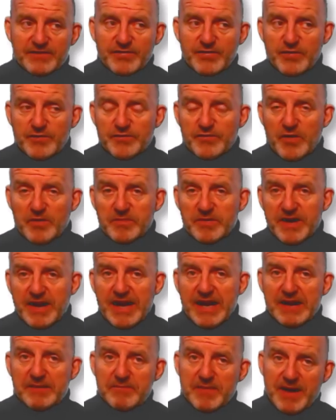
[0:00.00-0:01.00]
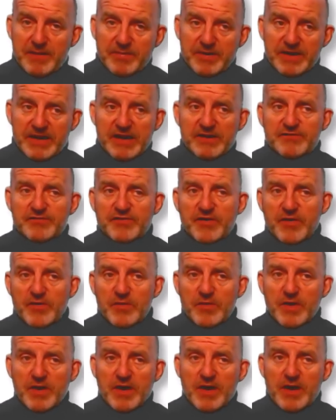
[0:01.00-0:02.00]
to, from, date, maybe an
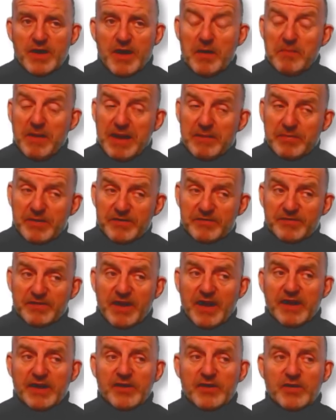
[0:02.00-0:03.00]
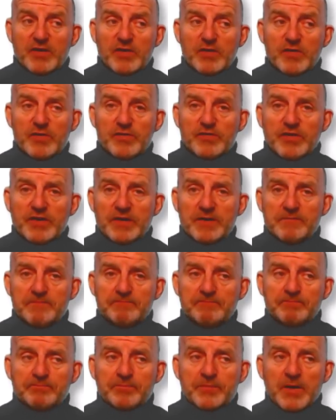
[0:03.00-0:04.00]
intro, maybe a slight conclusion.
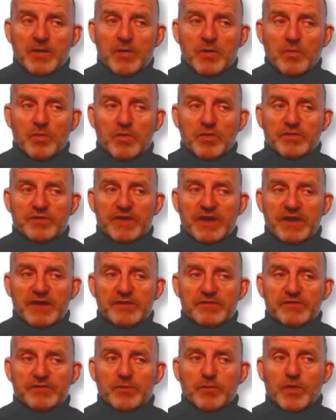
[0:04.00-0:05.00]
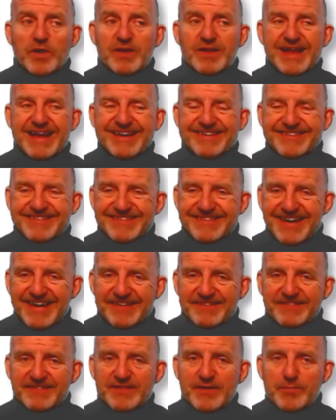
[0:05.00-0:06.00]
What else? Well,
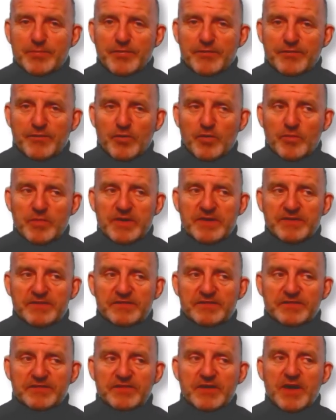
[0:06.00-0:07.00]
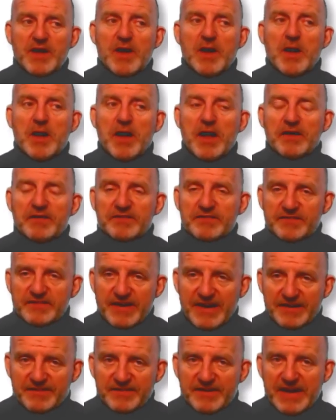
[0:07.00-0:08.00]
assess the performance.
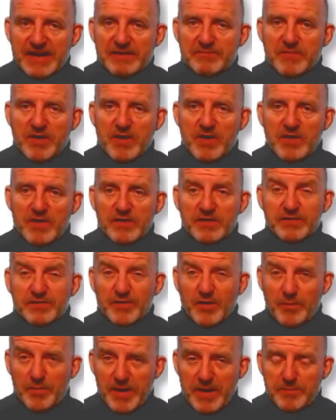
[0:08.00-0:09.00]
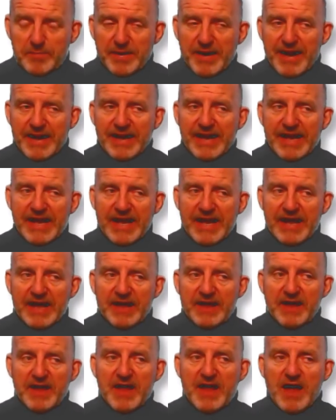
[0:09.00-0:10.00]
16 marks, so a bit of planning
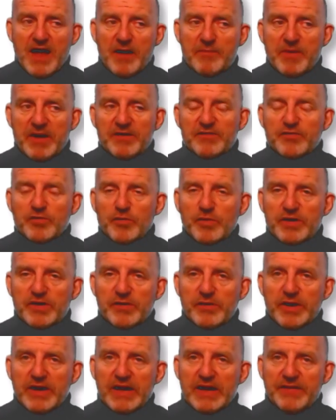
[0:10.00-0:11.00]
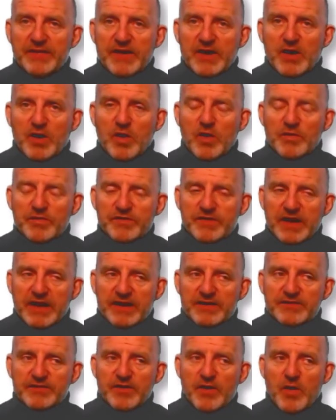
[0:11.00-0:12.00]
here, and make sure we do it in the
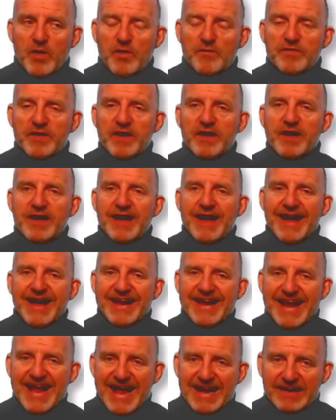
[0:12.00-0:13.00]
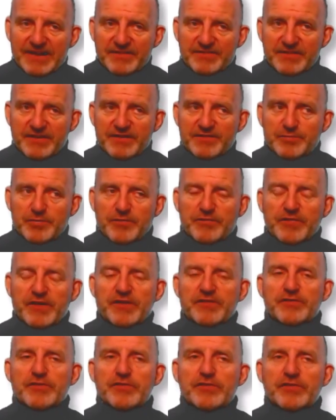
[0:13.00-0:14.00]
context of analysis
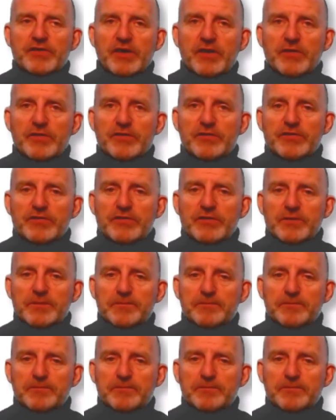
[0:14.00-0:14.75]
professional skills.